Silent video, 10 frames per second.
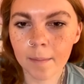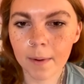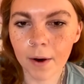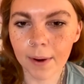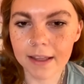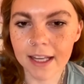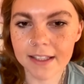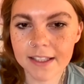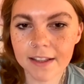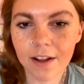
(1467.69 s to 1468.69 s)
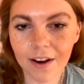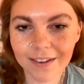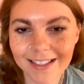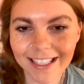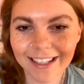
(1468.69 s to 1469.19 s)
Um, oh, wait, that's the
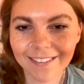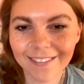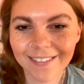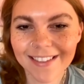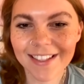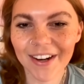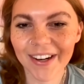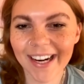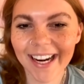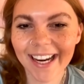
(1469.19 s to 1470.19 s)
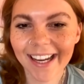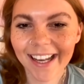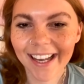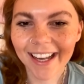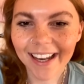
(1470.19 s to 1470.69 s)
long sleeve. Sorry.
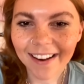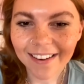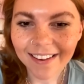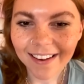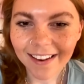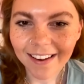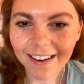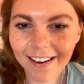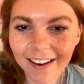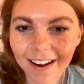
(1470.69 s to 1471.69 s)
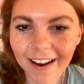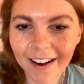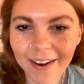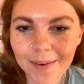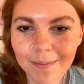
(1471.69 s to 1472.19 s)

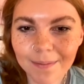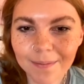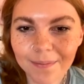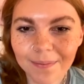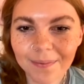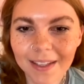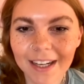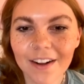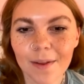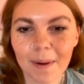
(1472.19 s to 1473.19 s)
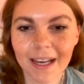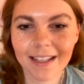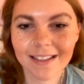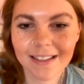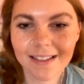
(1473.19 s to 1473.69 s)
Um, here are the
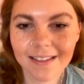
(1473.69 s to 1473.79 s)
pants.